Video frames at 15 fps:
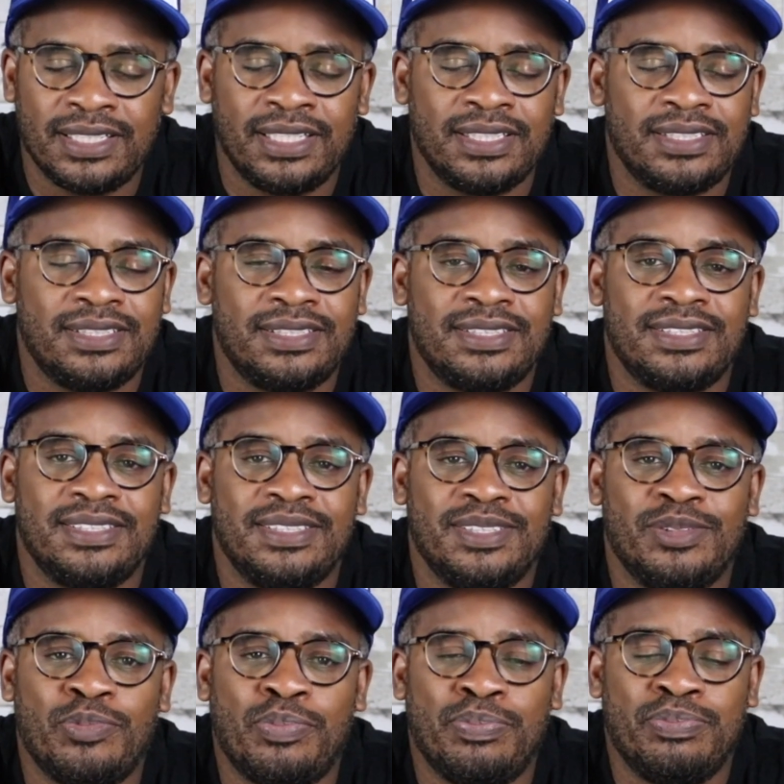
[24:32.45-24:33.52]
It's
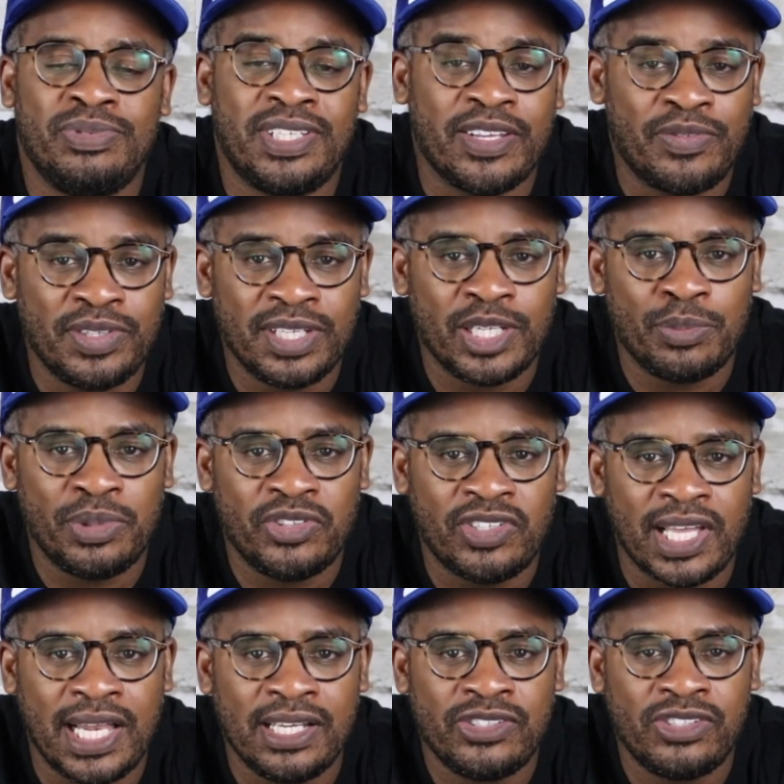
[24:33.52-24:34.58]
definitely going to be
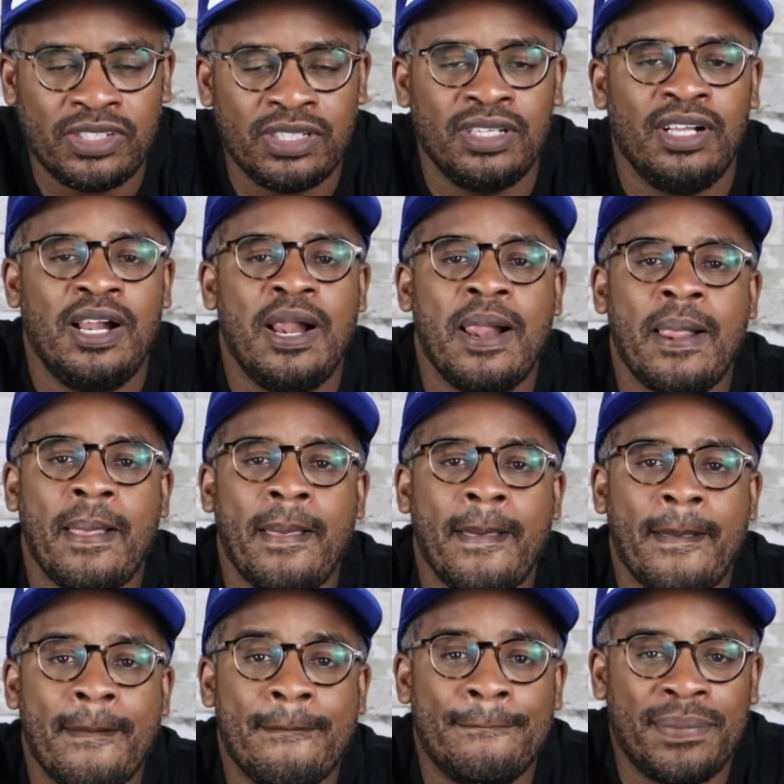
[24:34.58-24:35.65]
challenging,
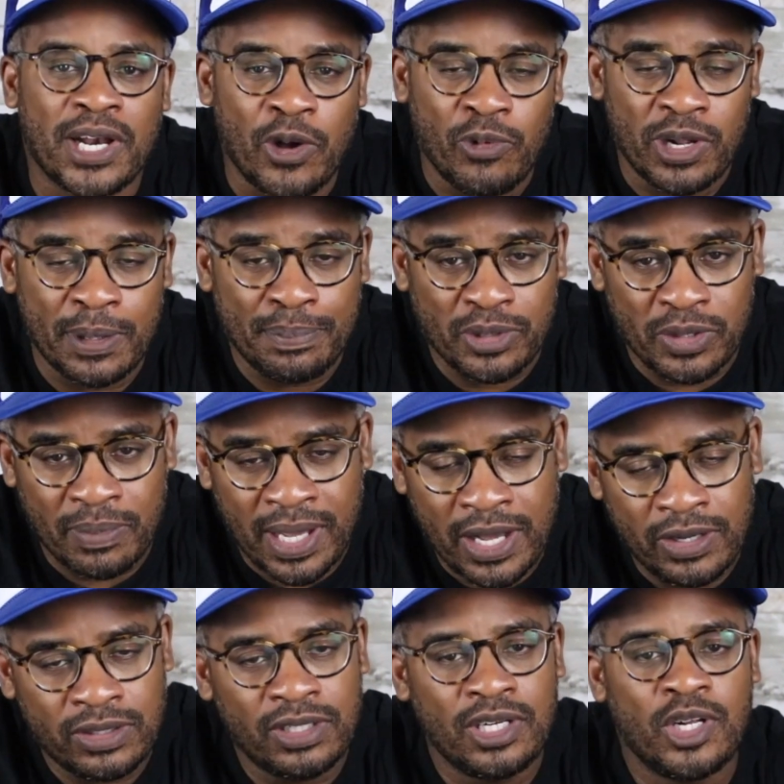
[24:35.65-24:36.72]
but I want to put them
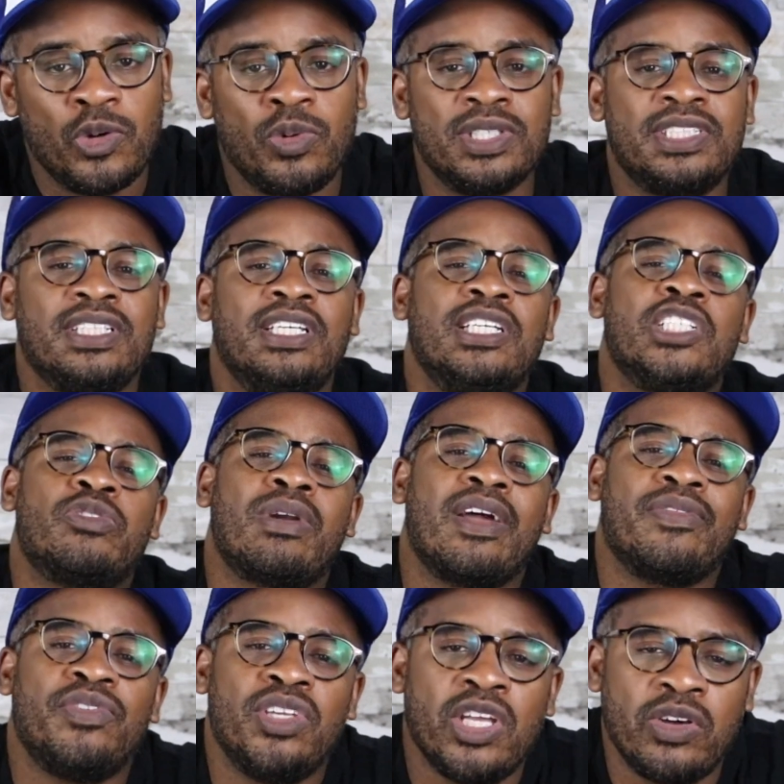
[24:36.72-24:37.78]
out. Once again, it's
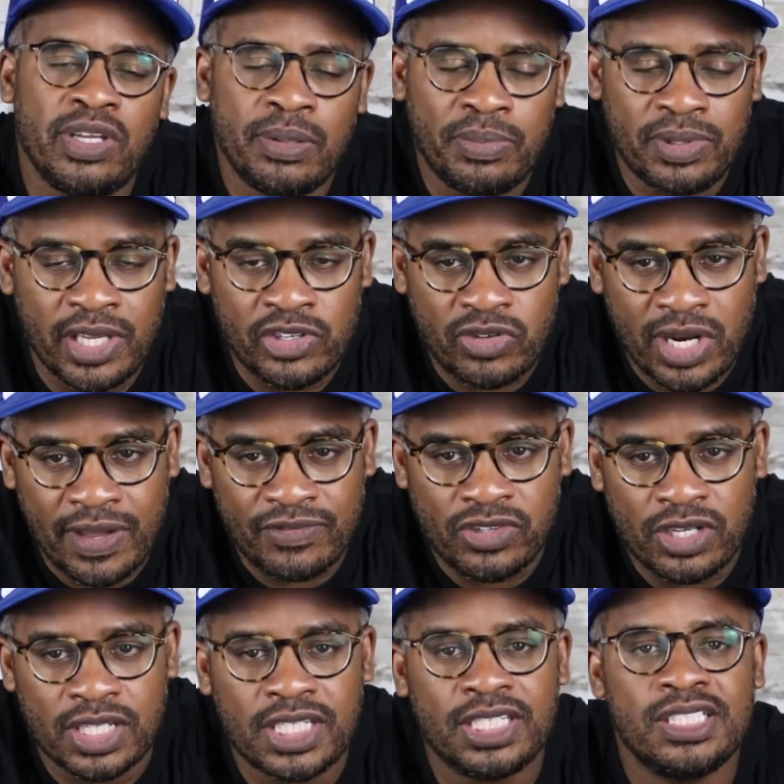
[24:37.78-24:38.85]
Raphael, NBA Draft
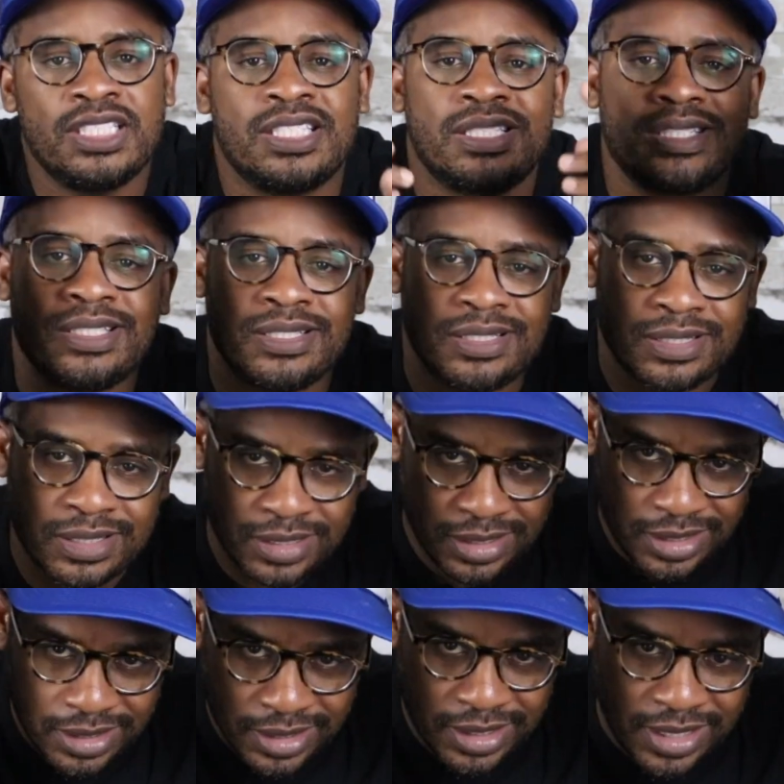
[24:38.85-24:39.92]
Junkies.
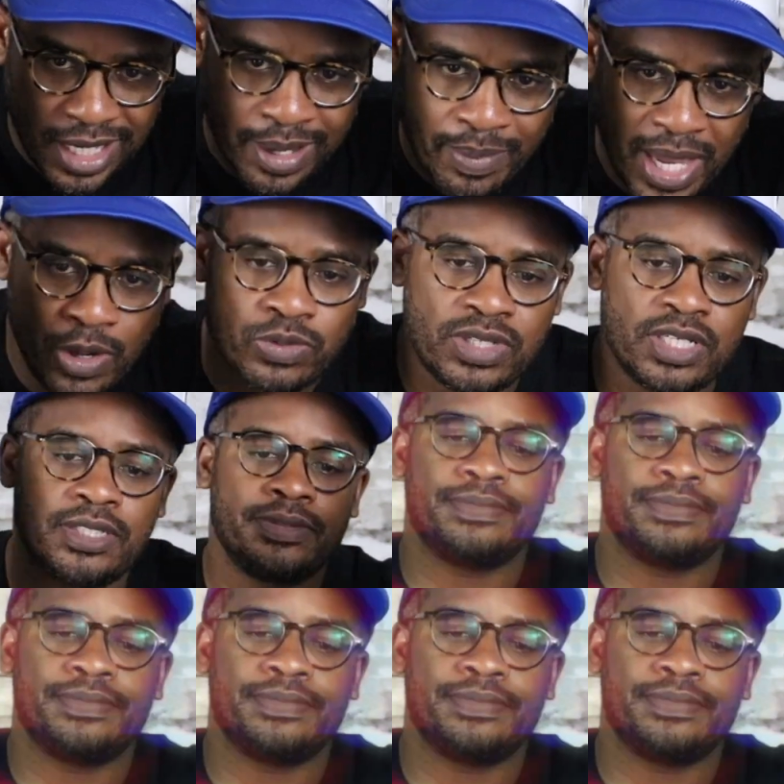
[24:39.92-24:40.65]
I'm out.